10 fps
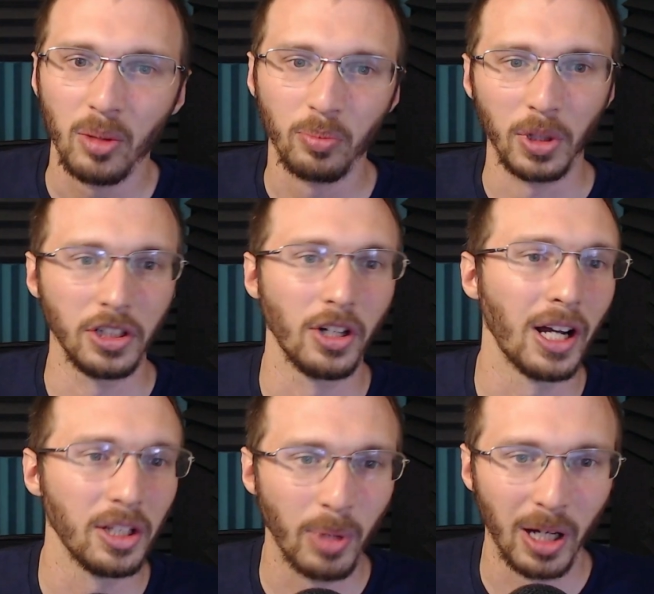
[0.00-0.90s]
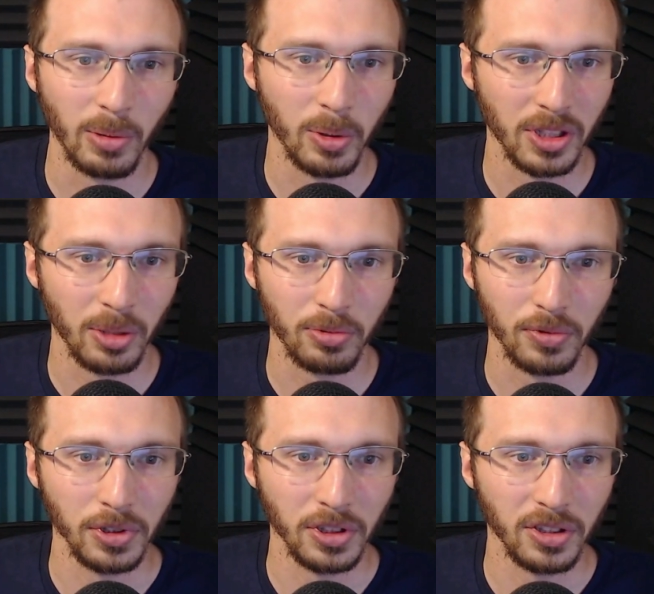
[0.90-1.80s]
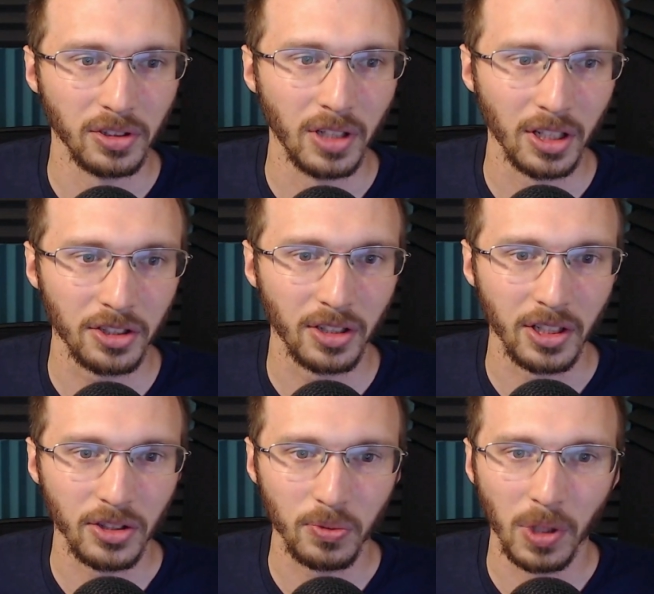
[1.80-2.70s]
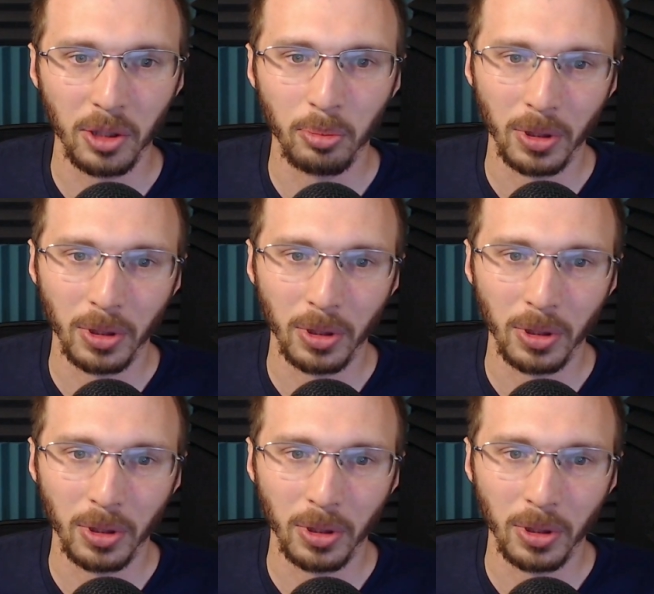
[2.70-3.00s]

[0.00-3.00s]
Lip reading: But, Alibaba was up really good yesterday as well.